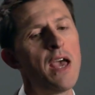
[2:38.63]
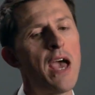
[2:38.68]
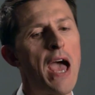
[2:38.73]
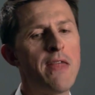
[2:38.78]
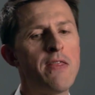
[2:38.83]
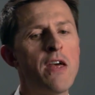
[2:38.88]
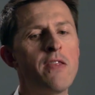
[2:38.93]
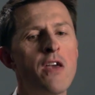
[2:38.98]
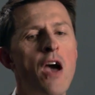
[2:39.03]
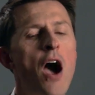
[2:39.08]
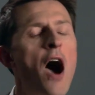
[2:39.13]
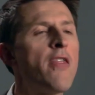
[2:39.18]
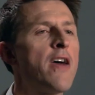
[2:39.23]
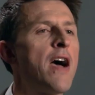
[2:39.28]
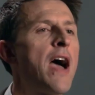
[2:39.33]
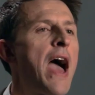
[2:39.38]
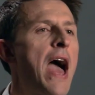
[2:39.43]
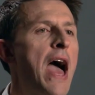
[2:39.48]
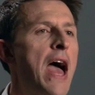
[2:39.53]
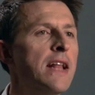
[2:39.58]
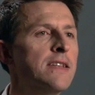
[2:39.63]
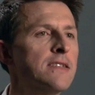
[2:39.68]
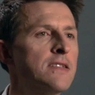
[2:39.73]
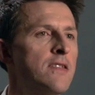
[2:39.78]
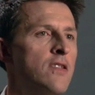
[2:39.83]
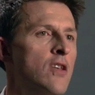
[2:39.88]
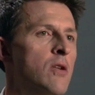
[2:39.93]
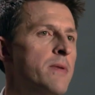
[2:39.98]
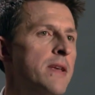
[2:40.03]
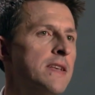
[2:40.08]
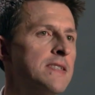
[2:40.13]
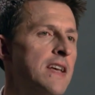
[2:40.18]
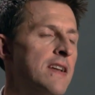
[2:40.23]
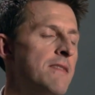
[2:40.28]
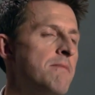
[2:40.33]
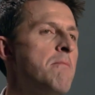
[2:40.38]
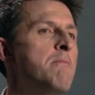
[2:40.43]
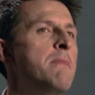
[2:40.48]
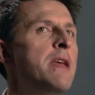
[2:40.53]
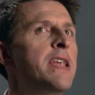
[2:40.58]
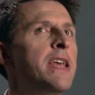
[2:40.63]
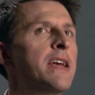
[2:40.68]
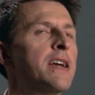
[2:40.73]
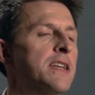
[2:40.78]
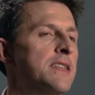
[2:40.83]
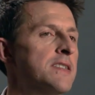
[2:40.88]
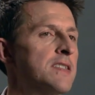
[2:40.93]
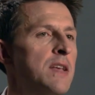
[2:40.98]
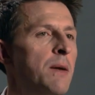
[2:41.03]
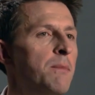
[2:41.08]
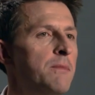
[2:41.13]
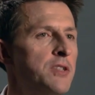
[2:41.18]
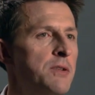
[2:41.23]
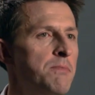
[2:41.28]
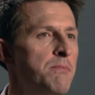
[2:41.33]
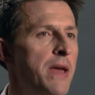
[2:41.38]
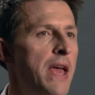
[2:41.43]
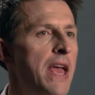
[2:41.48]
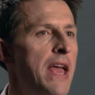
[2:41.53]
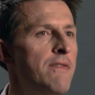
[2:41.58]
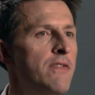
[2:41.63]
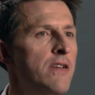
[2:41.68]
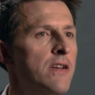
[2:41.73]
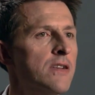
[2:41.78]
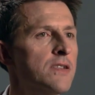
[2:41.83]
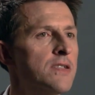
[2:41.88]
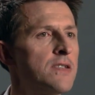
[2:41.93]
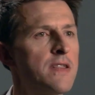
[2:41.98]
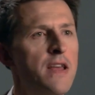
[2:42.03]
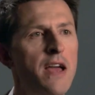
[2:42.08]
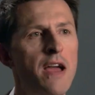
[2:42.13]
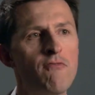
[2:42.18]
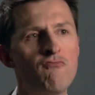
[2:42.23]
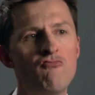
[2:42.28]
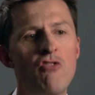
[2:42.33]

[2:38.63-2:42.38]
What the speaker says: And then the other hand, there'll be a set of media consumption behaviours that